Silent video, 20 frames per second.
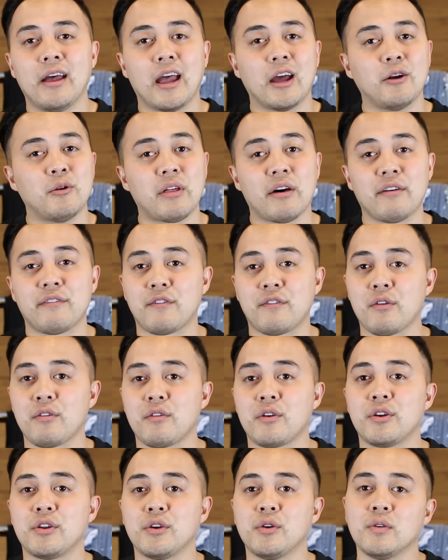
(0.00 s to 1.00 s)
And without
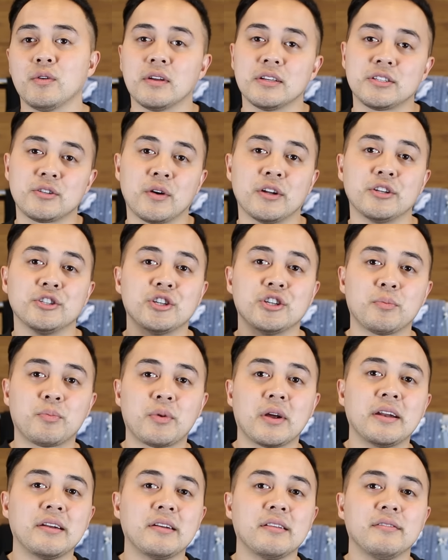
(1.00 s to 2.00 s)
further ado, let's go ahead and jump
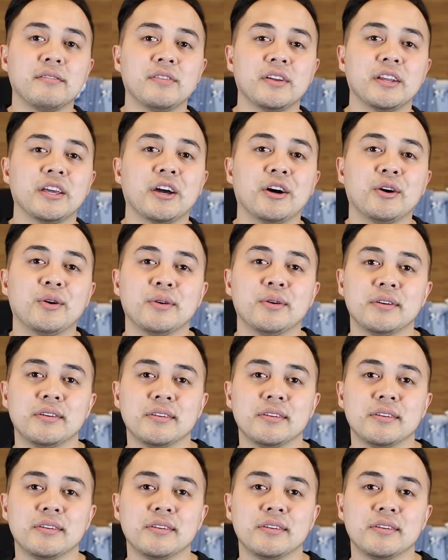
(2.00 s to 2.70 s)
right into the video.